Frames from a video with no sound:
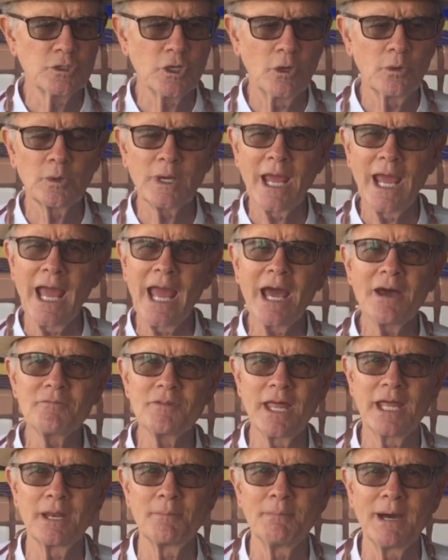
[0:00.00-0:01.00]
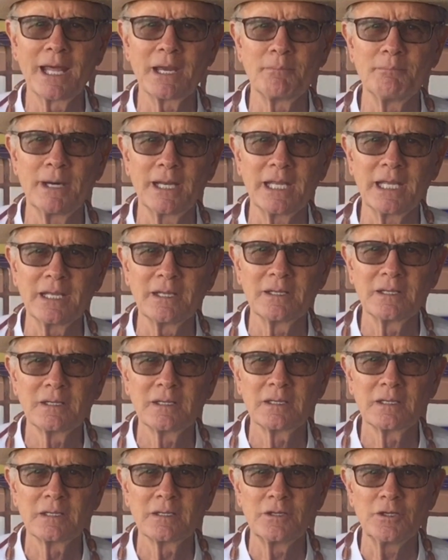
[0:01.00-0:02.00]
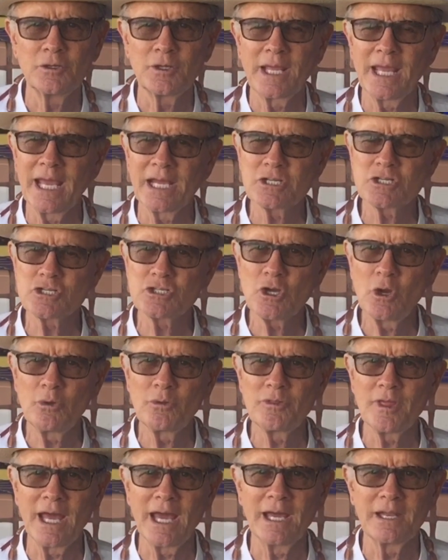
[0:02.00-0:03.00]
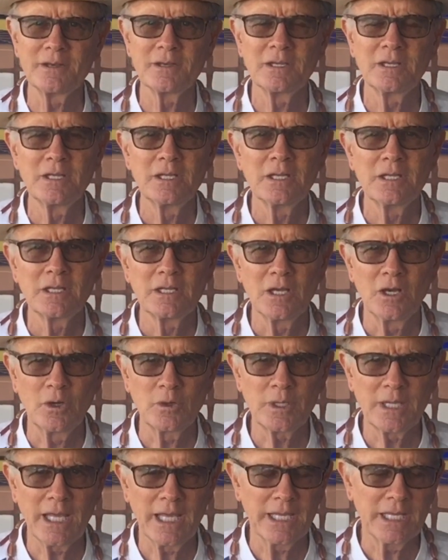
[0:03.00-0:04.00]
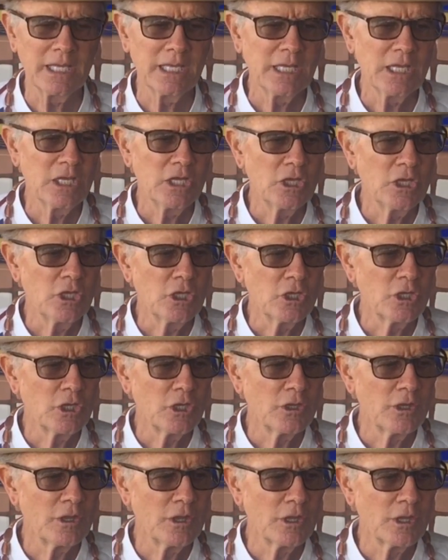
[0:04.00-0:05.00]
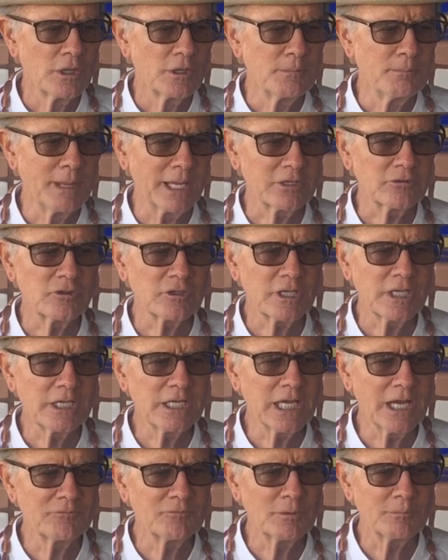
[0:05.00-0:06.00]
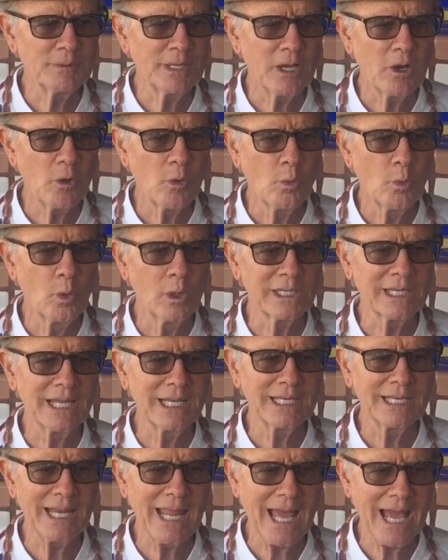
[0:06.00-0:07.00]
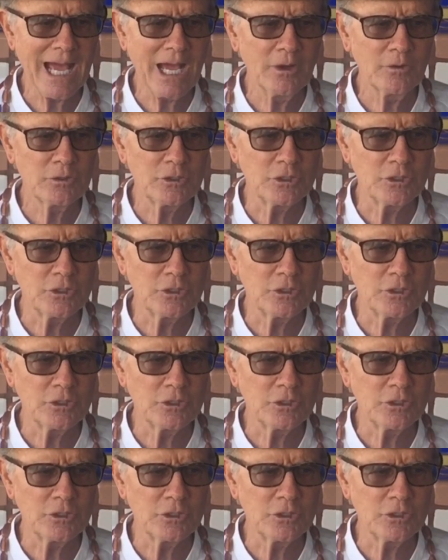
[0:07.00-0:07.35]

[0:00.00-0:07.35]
don't have that amount of money. You can't show that. Okay. Mexican government will allow